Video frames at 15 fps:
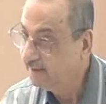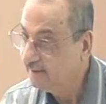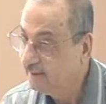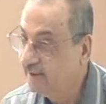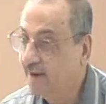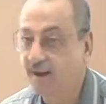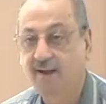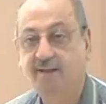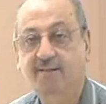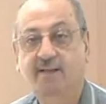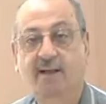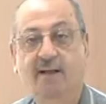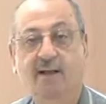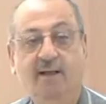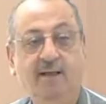
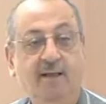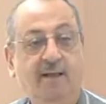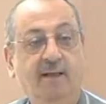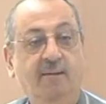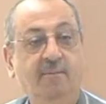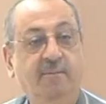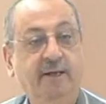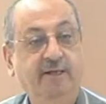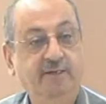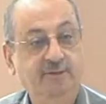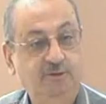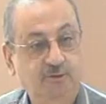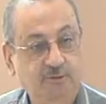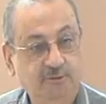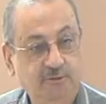Hada
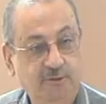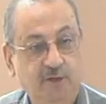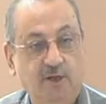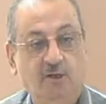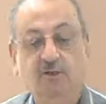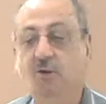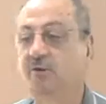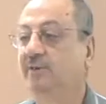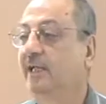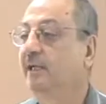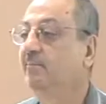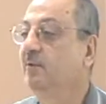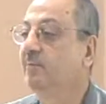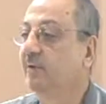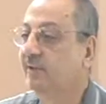Baytun. Now tell
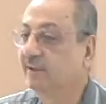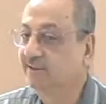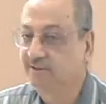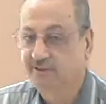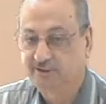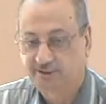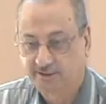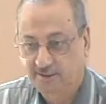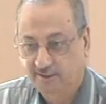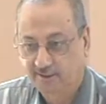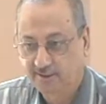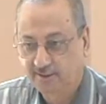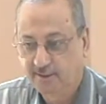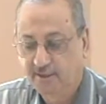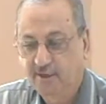me, brother and sister,
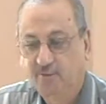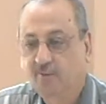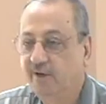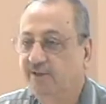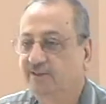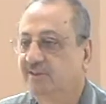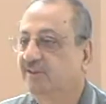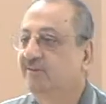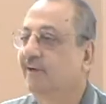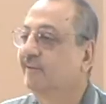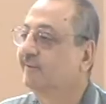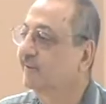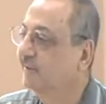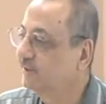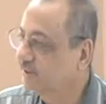what is the
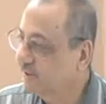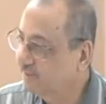translation?